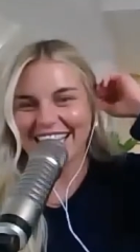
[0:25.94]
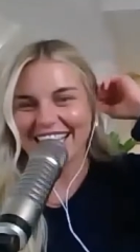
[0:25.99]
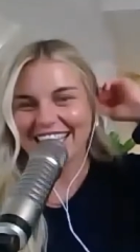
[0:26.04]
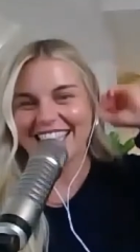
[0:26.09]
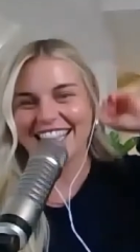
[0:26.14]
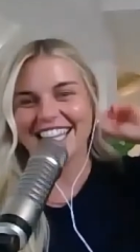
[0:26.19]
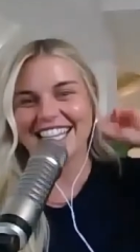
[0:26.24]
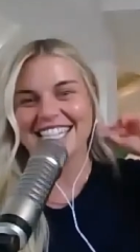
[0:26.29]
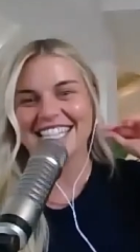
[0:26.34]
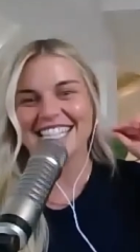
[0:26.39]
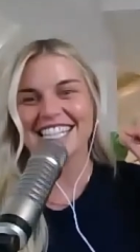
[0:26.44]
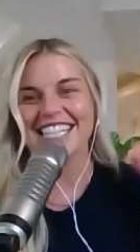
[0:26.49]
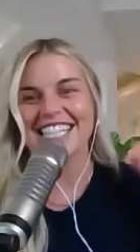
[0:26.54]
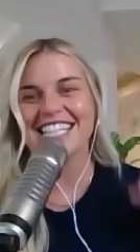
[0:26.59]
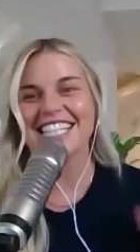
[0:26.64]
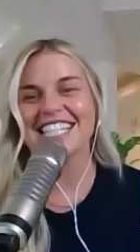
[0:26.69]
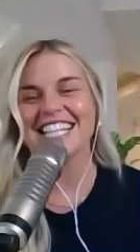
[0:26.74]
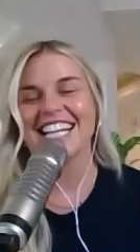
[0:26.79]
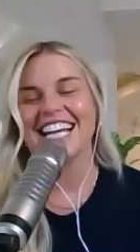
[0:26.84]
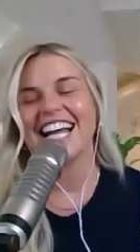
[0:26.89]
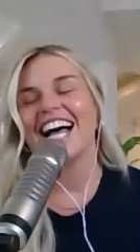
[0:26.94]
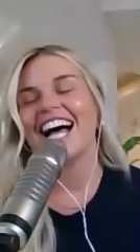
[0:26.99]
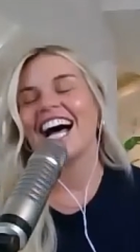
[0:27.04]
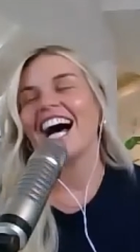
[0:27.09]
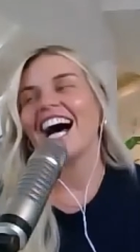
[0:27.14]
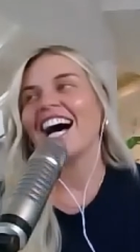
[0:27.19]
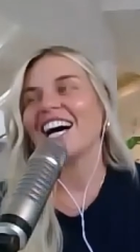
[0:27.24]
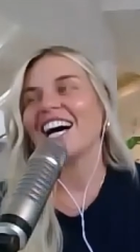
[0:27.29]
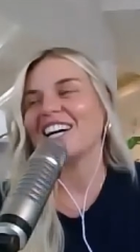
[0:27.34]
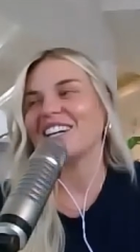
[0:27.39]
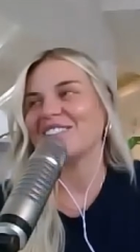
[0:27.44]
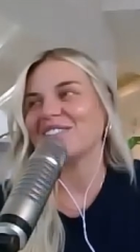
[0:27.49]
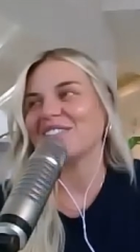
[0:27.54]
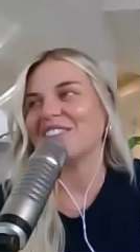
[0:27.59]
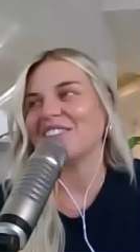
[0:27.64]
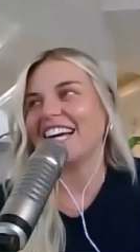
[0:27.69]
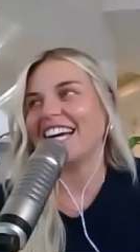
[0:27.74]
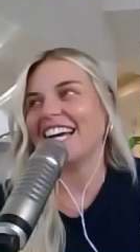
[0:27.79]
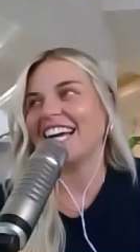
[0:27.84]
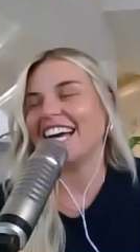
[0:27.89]
This is um
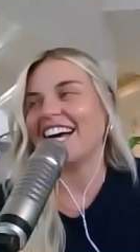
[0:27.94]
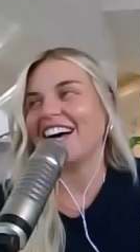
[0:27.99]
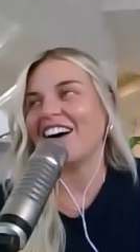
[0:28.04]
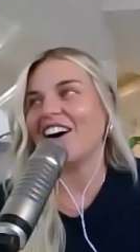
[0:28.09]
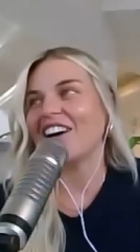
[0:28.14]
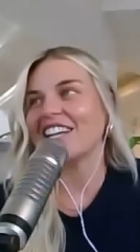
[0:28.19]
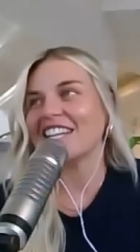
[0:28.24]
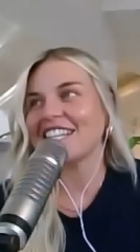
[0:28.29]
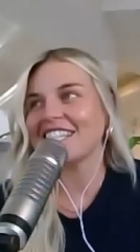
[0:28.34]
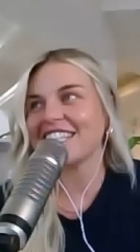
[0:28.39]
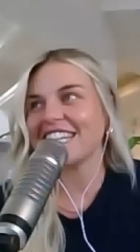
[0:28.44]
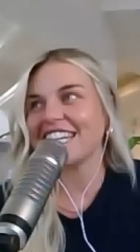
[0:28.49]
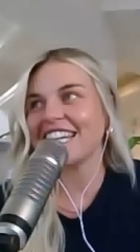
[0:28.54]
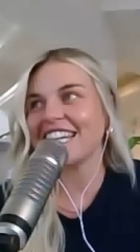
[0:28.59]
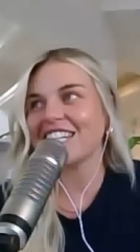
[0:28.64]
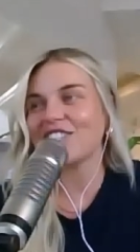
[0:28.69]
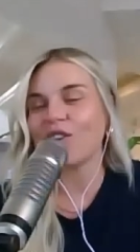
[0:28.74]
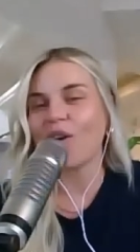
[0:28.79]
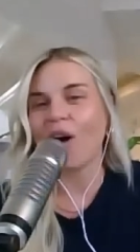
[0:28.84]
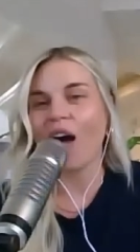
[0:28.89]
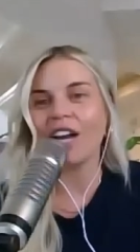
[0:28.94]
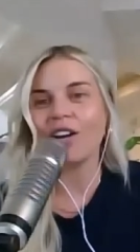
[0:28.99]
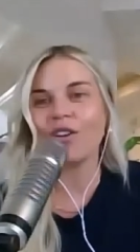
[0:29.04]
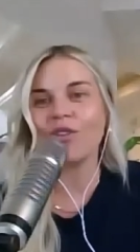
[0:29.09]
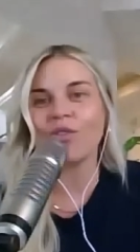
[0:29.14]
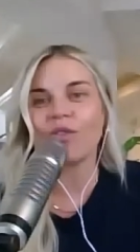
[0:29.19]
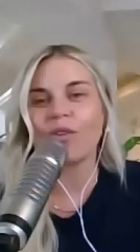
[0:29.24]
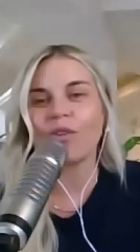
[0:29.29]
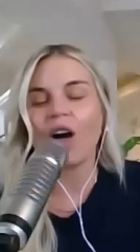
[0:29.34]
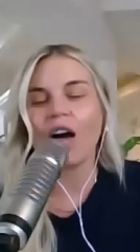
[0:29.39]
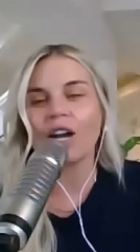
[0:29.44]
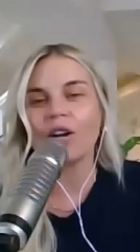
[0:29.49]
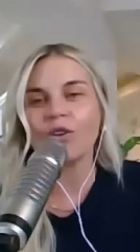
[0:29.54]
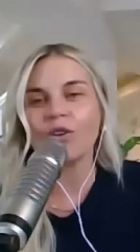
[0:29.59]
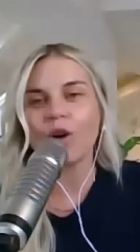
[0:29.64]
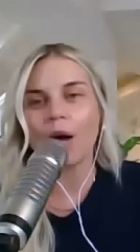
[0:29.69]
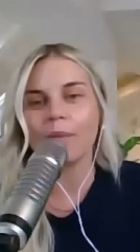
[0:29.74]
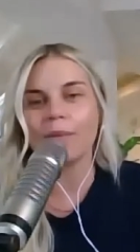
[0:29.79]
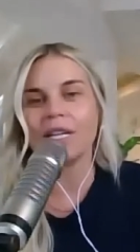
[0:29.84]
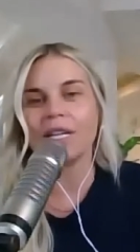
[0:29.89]
honestly so i don't i don't
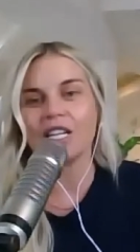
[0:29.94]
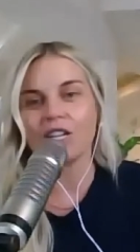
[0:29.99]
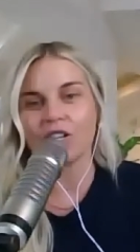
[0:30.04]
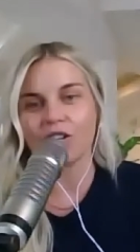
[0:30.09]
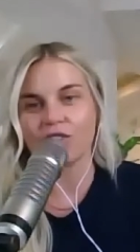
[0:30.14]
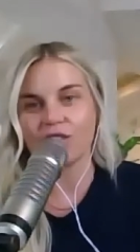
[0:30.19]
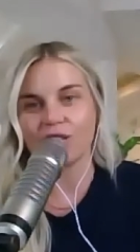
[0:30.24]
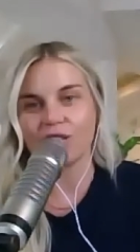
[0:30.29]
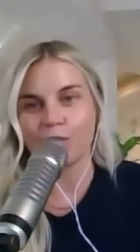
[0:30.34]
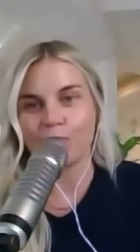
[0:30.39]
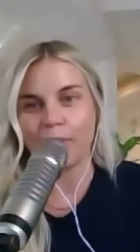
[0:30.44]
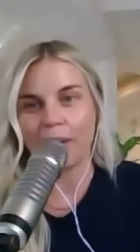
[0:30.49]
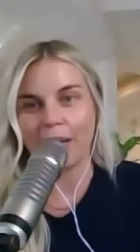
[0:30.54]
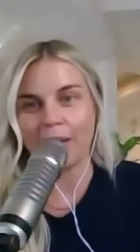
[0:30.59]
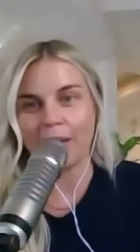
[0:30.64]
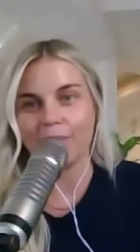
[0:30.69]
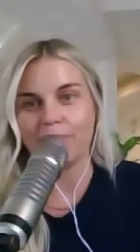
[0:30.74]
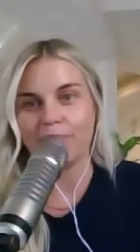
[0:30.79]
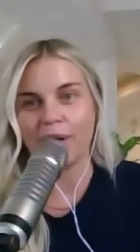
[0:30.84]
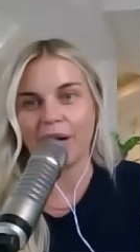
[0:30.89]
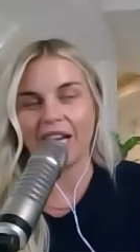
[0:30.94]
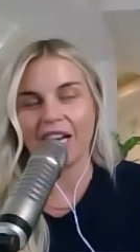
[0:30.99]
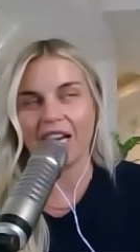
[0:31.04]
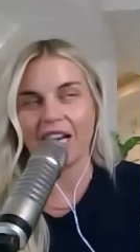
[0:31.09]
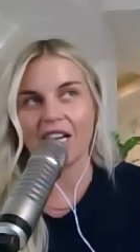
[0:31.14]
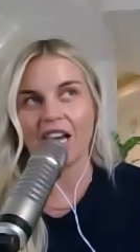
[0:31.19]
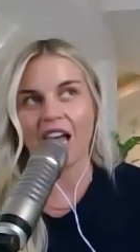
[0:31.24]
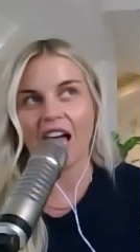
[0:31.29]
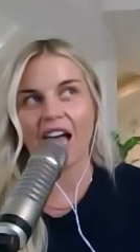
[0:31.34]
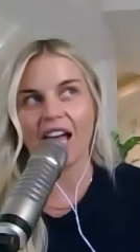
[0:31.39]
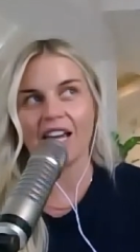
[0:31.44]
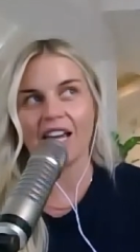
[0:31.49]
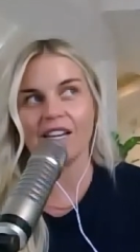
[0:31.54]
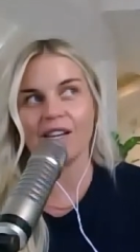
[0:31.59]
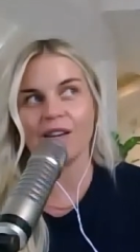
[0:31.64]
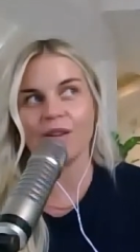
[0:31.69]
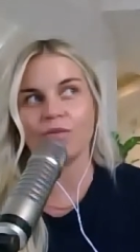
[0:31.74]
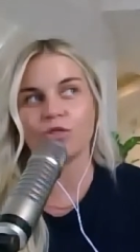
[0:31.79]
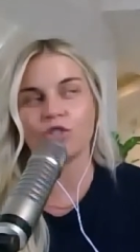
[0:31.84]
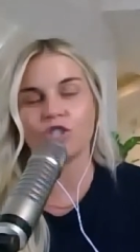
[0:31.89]
know how many years it's been but
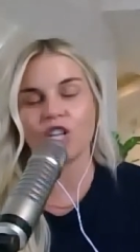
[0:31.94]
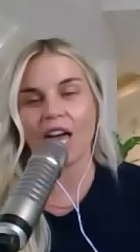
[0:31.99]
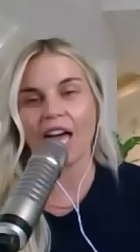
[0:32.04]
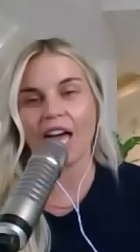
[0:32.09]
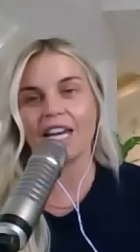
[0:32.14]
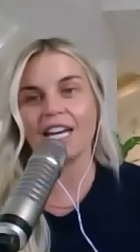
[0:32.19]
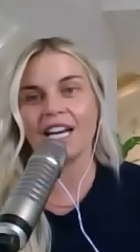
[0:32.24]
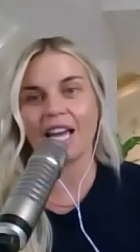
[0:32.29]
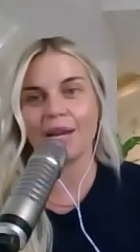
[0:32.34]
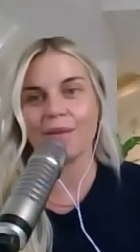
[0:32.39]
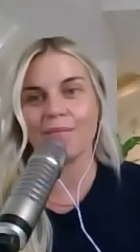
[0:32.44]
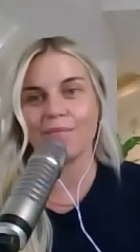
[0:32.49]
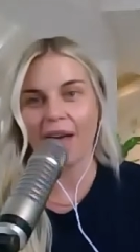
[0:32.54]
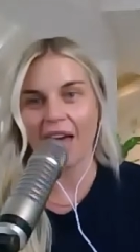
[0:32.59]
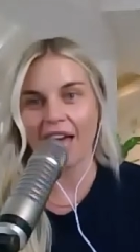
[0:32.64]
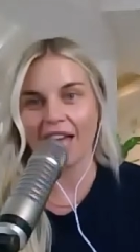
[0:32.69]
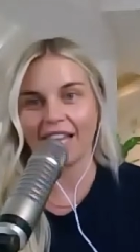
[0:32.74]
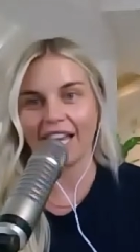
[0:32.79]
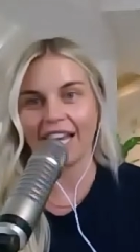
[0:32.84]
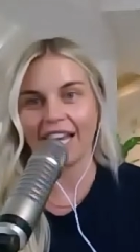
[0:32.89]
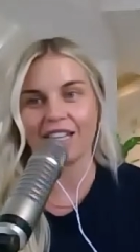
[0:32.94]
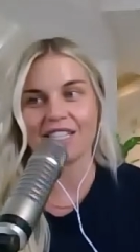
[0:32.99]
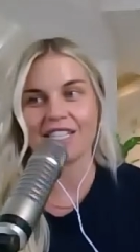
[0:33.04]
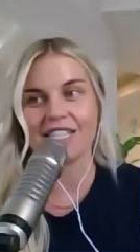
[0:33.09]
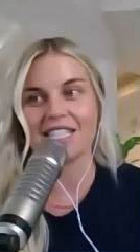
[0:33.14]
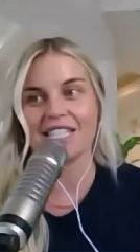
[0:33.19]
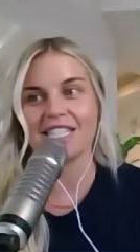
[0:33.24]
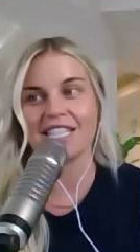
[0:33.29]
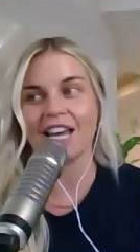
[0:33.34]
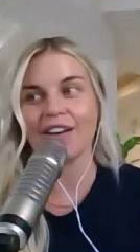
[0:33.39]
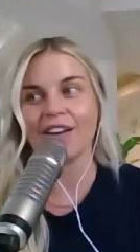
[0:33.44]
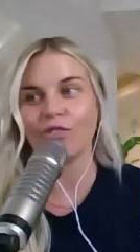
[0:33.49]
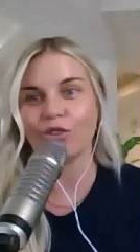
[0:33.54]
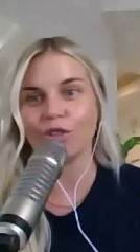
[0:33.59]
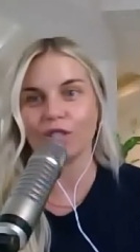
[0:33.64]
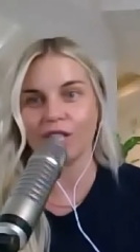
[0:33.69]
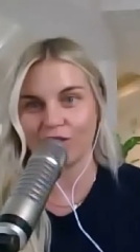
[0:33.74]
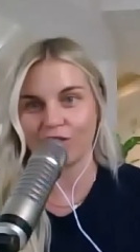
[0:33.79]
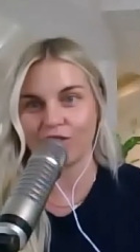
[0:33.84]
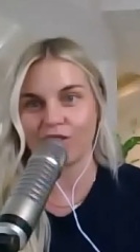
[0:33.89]
i chad and i met like
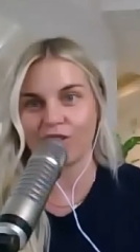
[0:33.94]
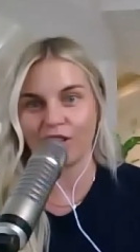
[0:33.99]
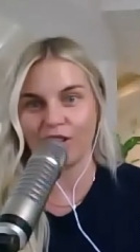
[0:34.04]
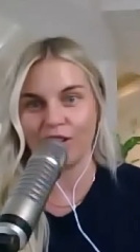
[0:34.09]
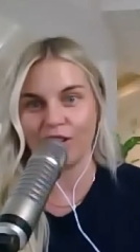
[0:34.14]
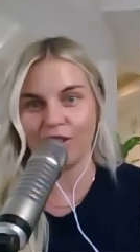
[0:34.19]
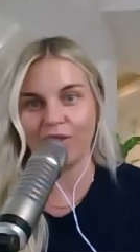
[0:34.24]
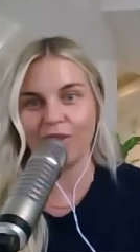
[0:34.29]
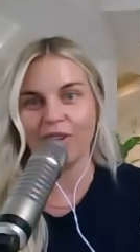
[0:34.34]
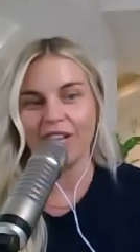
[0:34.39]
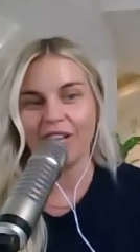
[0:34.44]
several years ago